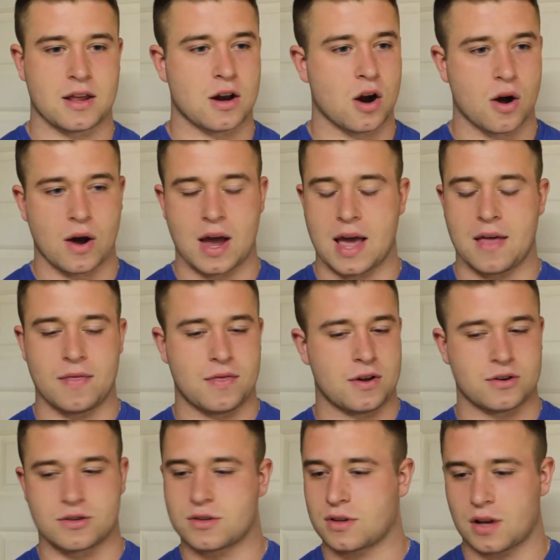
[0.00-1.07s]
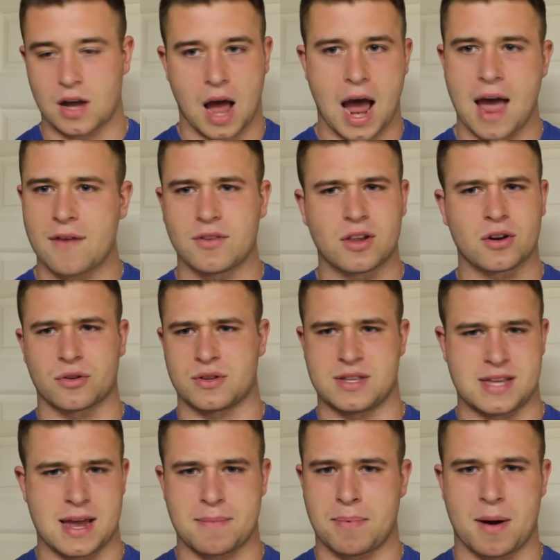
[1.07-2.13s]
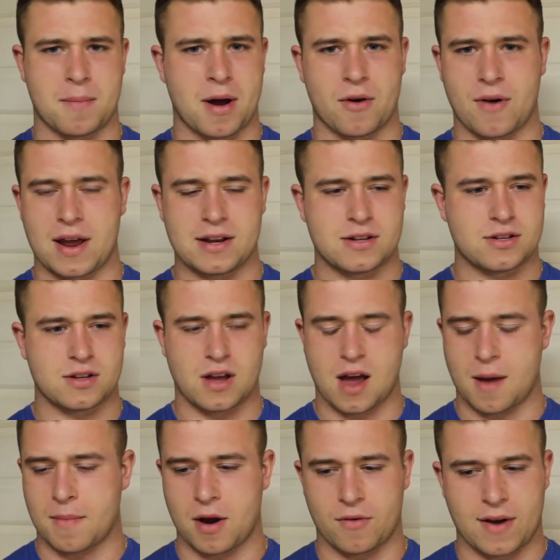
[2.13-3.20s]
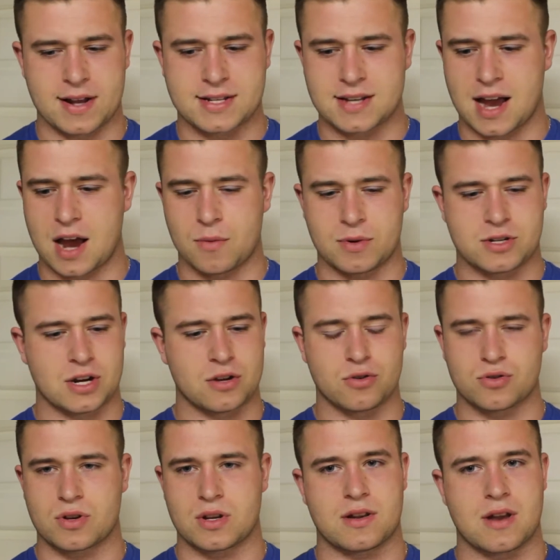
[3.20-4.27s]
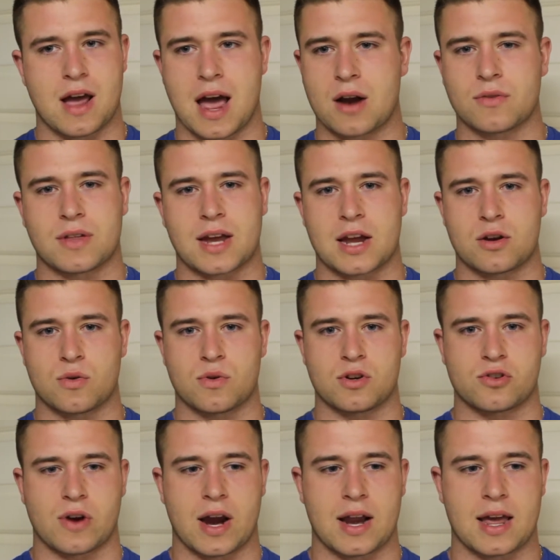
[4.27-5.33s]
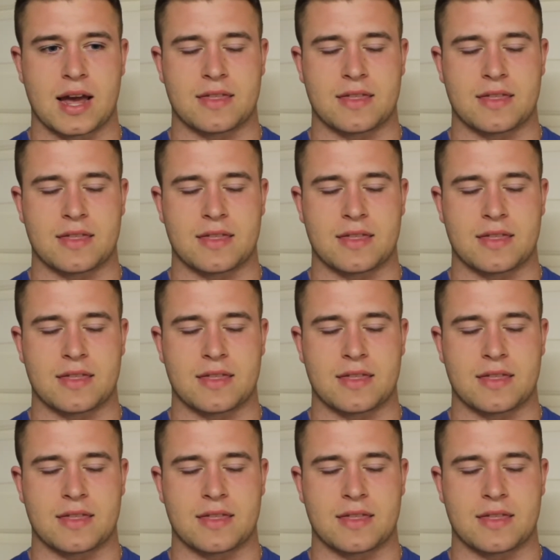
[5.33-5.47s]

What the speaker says: I have a little dip on my right side, which I don't think I do in training.